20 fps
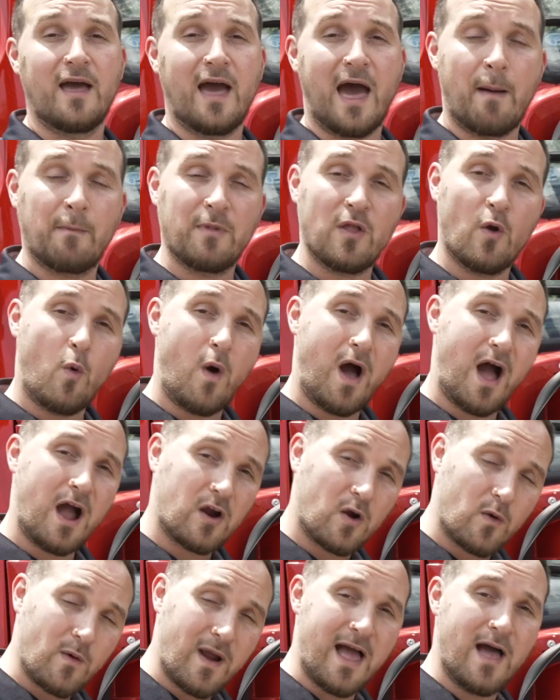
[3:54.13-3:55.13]
I'm going to
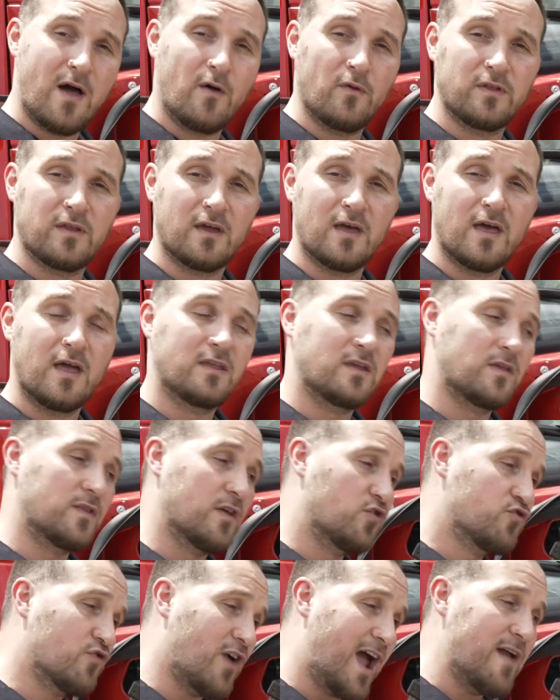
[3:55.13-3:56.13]
walk around to
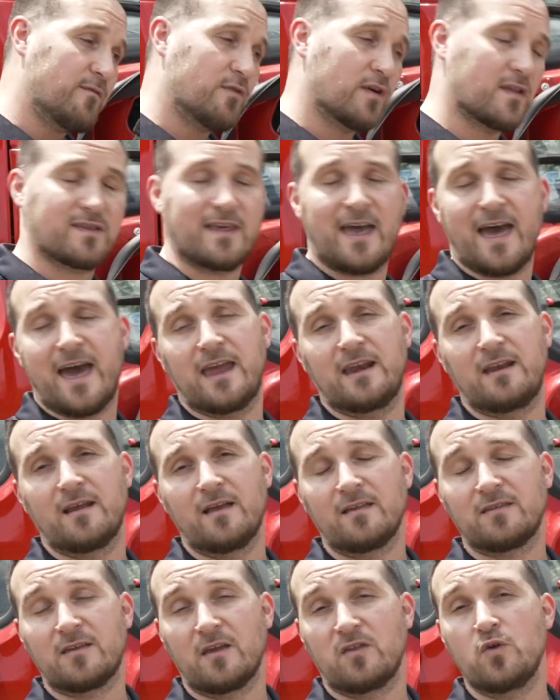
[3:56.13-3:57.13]
the driver's side
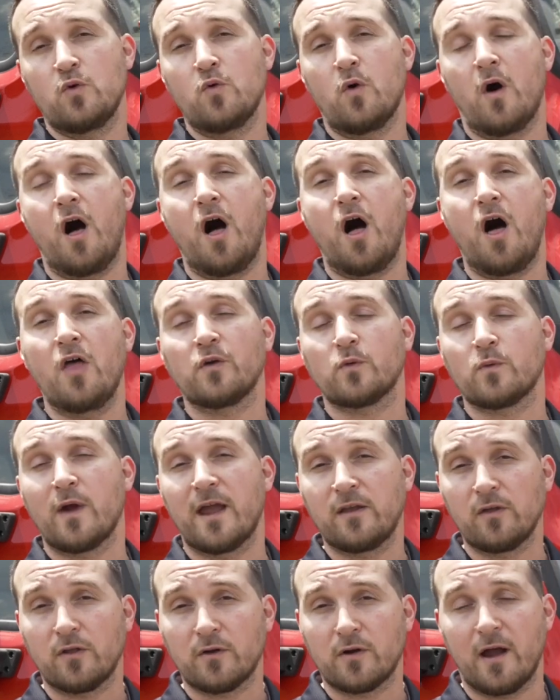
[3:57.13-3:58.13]
to do all the
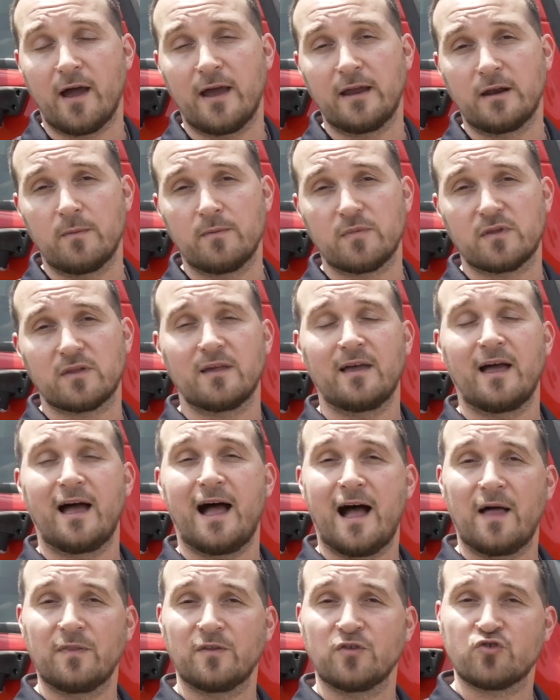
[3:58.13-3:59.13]
regular items
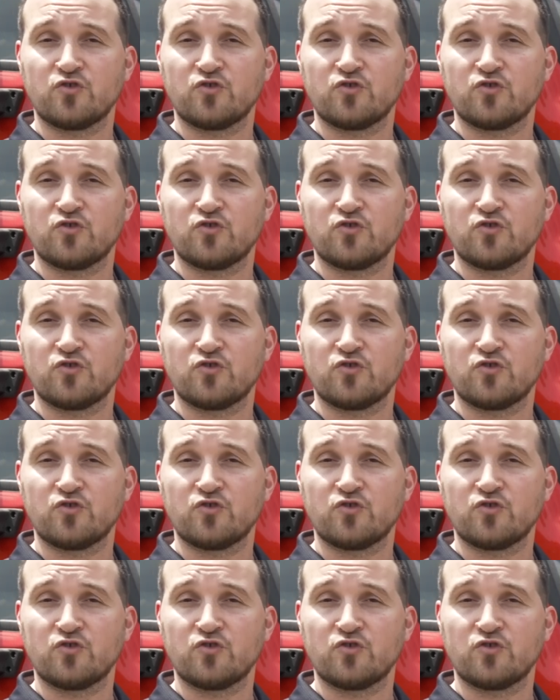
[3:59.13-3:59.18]
on the